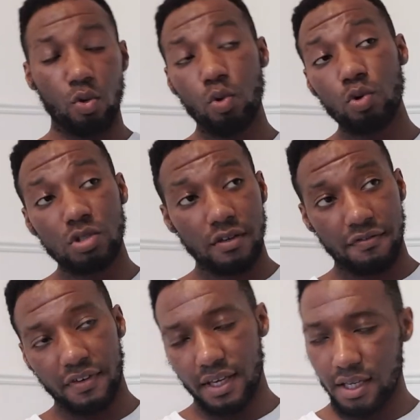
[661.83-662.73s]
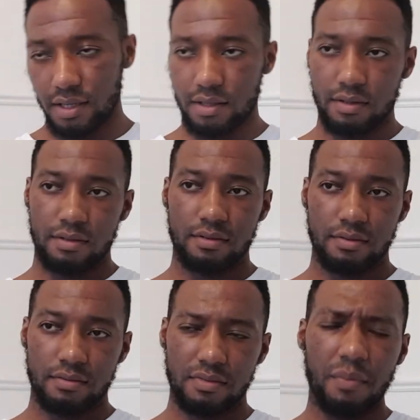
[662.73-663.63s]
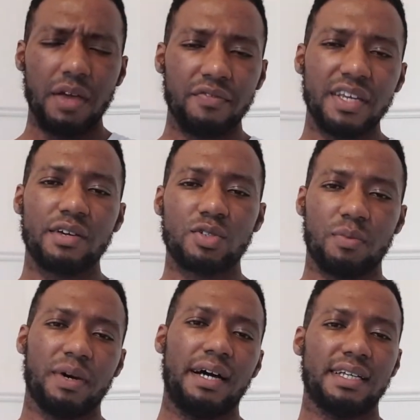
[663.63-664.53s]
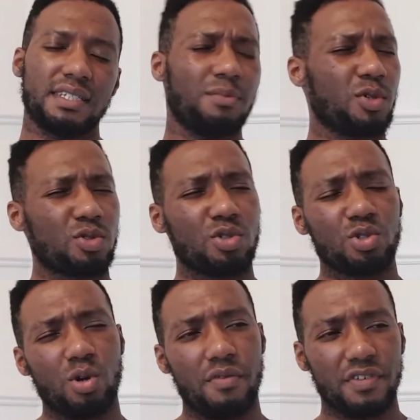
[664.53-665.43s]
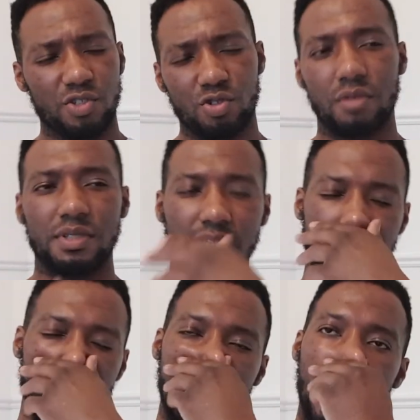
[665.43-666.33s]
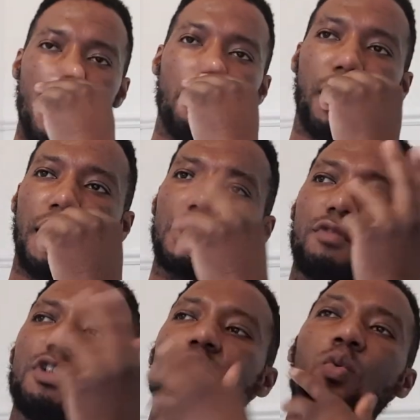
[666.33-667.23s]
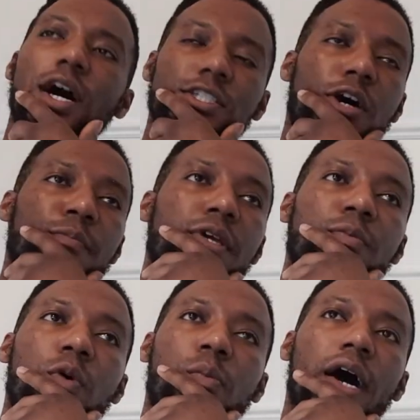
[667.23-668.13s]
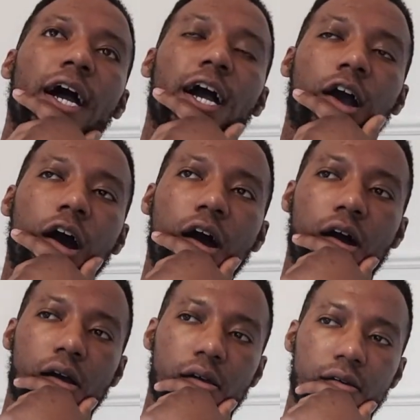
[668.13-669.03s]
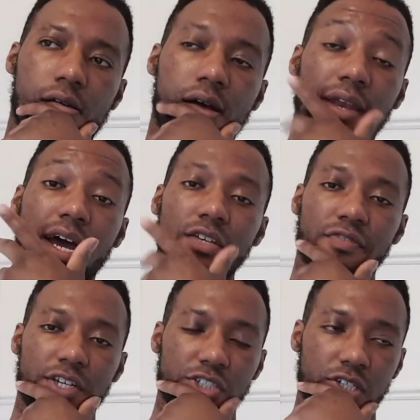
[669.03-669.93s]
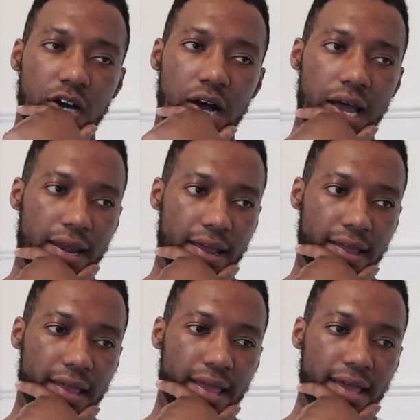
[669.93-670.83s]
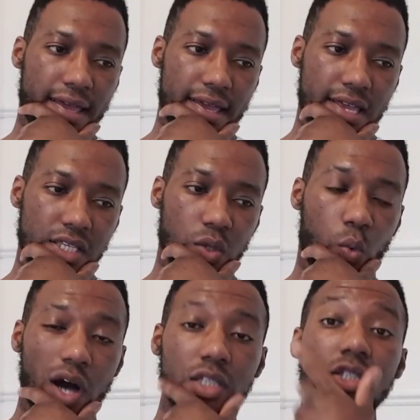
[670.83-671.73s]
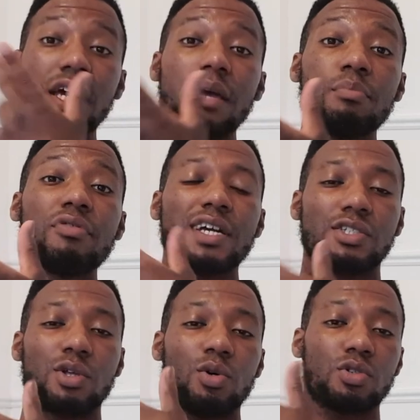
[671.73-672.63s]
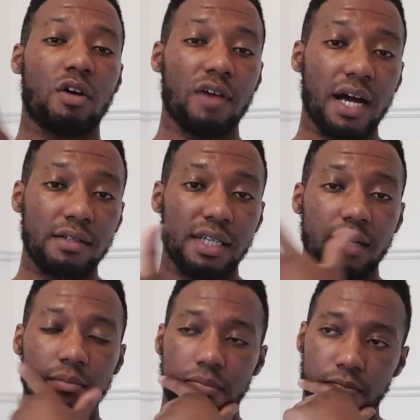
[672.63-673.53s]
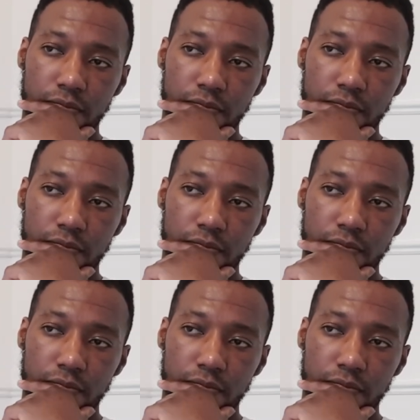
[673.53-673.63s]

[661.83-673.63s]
all to fit in. I made videos about this, I'm not too sure if it's dropped yet, but the reason why some people buy a car, a nice flashy car, and that is one to impress those around them